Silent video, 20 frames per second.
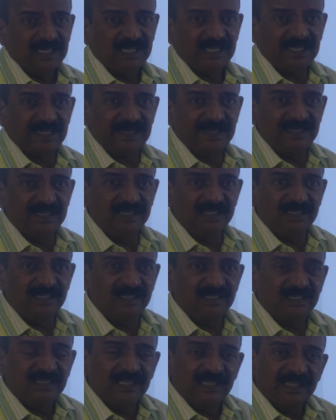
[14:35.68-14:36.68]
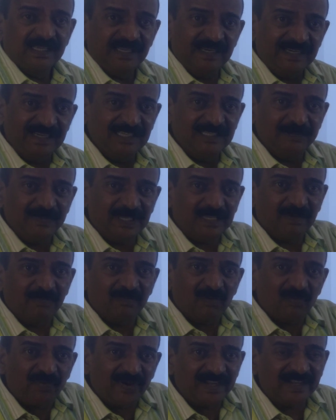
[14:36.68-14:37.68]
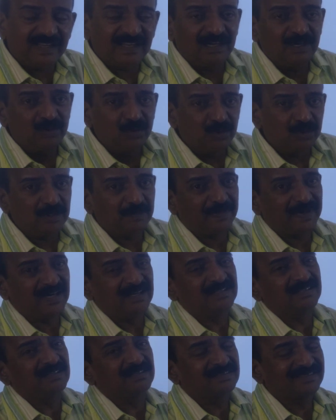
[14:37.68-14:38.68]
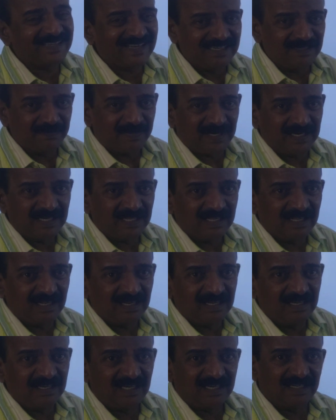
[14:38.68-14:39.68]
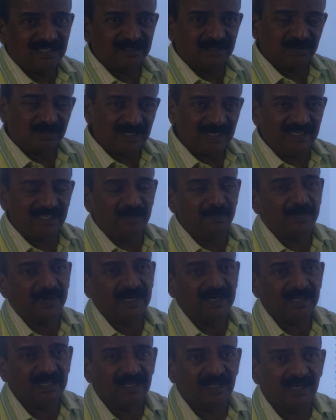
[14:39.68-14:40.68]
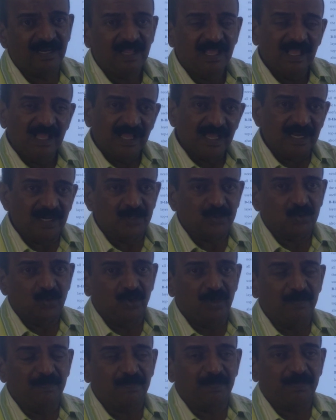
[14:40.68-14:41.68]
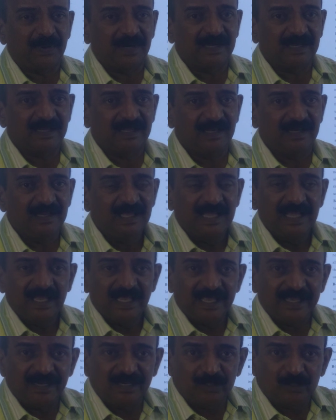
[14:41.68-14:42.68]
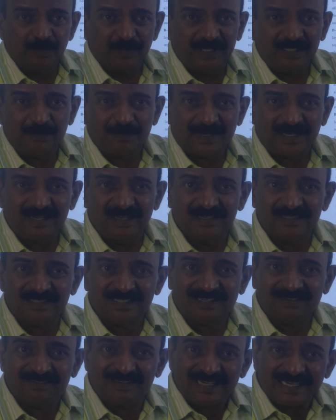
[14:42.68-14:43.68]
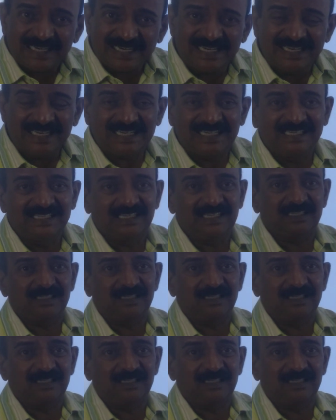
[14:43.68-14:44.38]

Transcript: and it is become fertile due to the presence of sand particle, and also clayey particle, and also loamy particle, and also by the presence of dead